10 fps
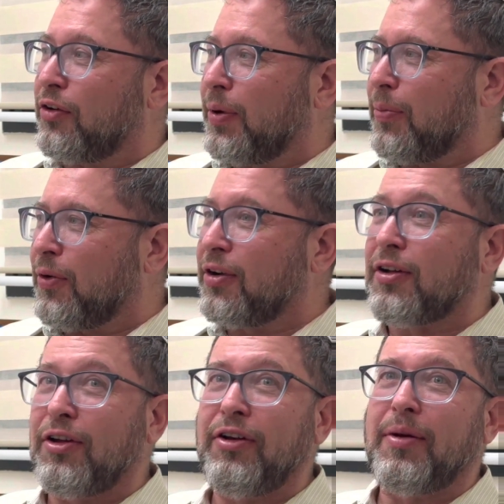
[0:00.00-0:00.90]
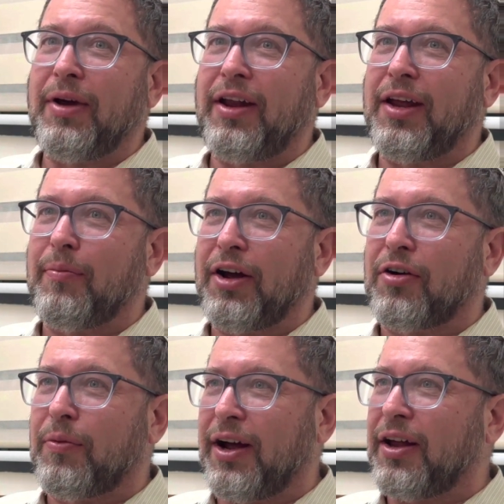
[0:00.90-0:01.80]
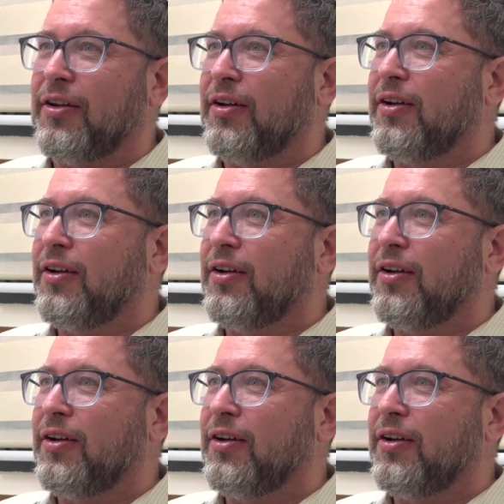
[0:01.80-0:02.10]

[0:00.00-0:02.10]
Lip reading: people, including a man named Michael Redd,